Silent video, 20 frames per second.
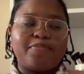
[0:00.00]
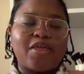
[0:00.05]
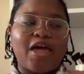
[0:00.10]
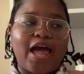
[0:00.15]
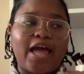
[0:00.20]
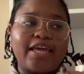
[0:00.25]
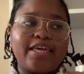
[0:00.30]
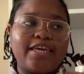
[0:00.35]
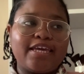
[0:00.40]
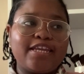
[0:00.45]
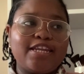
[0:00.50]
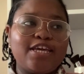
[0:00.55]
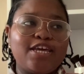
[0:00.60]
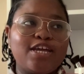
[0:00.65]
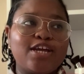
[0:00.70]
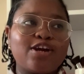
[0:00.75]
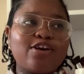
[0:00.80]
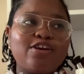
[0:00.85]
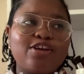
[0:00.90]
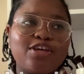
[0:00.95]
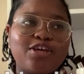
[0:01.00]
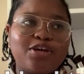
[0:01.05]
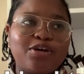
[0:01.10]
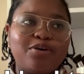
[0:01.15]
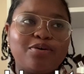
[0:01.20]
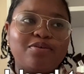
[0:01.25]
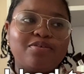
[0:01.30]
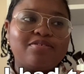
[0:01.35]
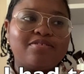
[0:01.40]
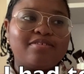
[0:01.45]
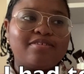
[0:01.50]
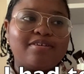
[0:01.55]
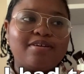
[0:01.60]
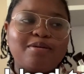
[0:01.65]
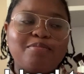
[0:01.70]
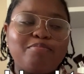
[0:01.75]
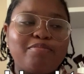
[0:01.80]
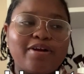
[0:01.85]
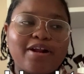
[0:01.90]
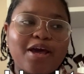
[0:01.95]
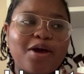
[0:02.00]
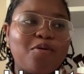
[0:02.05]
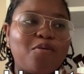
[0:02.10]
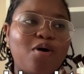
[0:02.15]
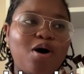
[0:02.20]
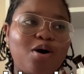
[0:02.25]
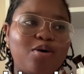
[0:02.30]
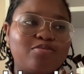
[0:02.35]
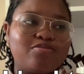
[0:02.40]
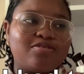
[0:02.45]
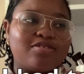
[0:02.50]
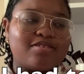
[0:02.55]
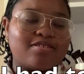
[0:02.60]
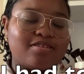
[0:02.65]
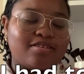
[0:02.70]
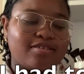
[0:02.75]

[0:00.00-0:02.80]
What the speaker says: I can hear you, but I won't.